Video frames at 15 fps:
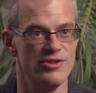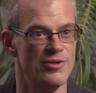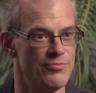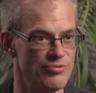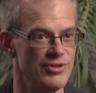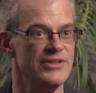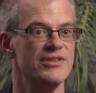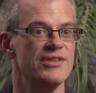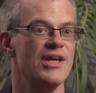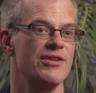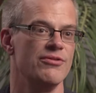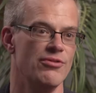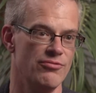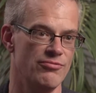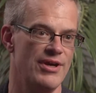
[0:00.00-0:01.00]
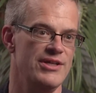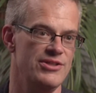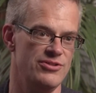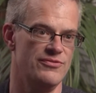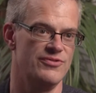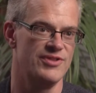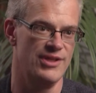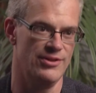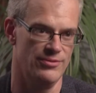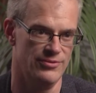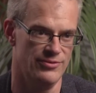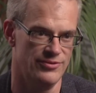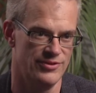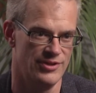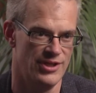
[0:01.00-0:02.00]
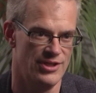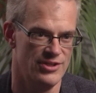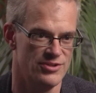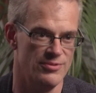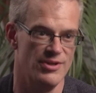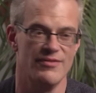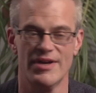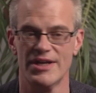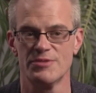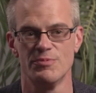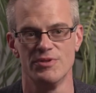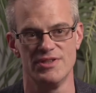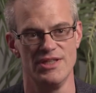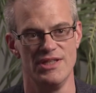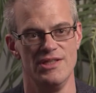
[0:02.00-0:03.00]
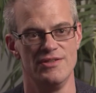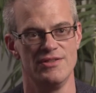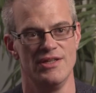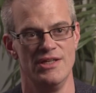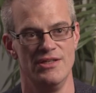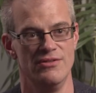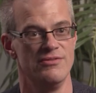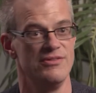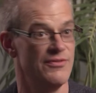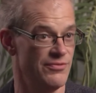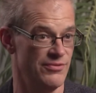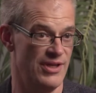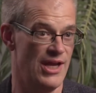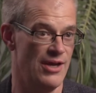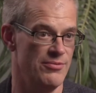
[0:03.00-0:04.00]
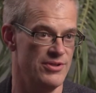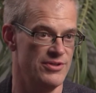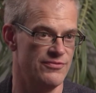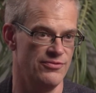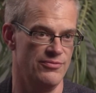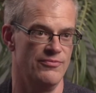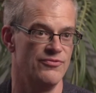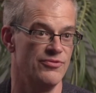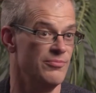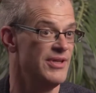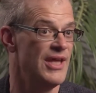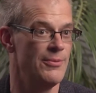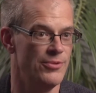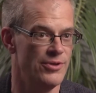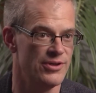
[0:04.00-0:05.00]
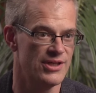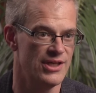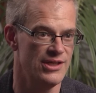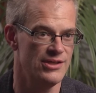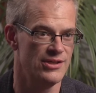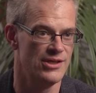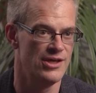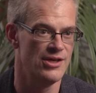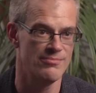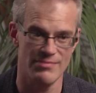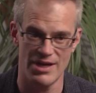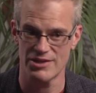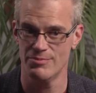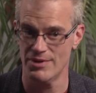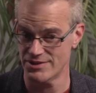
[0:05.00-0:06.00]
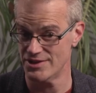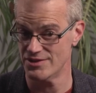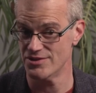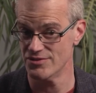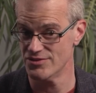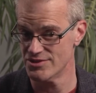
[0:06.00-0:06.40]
that bring together a range of skills. So we have expertise in different areas from networking, mathematics and